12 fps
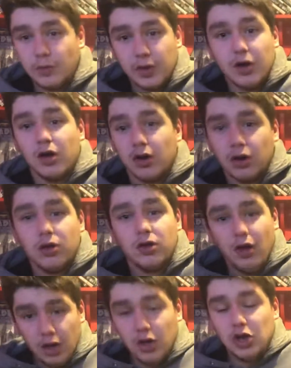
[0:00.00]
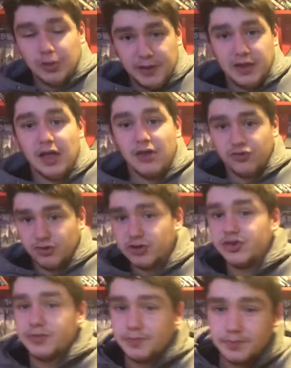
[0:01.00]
we are going to be dangerous.